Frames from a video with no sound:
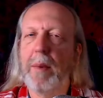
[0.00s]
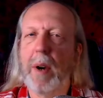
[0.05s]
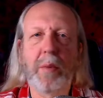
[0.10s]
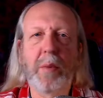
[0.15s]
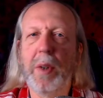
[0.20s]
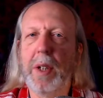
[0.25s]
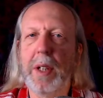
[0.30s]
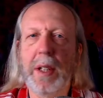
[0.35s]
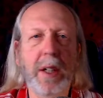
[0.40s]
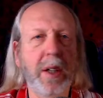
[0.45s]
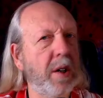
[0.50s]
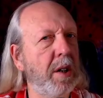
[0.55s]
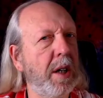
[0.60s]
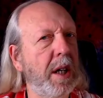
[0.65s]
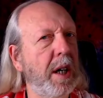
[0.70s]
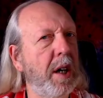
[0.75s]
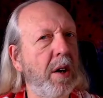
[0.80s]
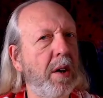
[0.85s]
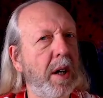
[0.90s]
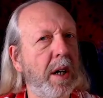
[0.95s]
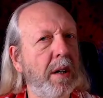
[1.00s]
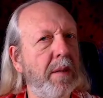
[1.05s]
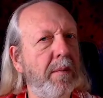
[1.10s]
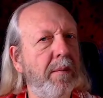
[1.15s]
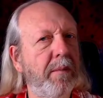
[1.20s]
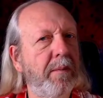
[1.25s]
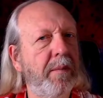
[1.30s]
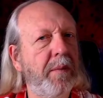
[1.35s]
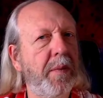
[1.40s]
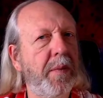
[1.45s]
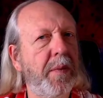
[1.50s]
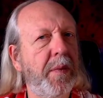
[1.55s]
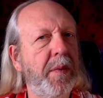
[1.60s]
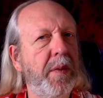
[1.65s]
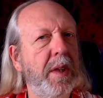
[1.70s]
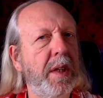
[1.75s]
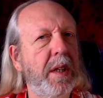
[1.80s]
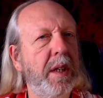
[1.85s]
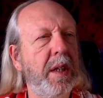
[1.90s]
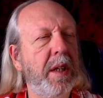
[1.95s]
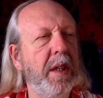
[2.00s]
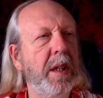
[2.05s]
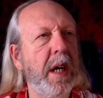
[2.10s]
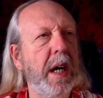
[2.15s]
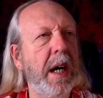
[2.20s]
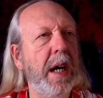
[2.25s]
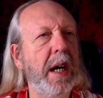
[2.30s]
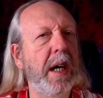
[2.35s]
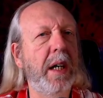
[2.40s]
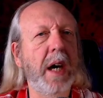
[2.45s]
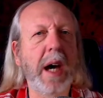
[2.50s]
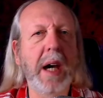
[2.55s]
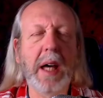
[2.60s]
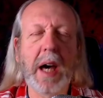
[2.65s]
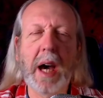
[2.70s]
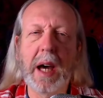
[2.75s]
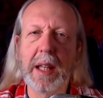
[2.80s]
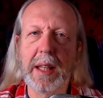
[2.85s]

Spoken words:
came up really early on. And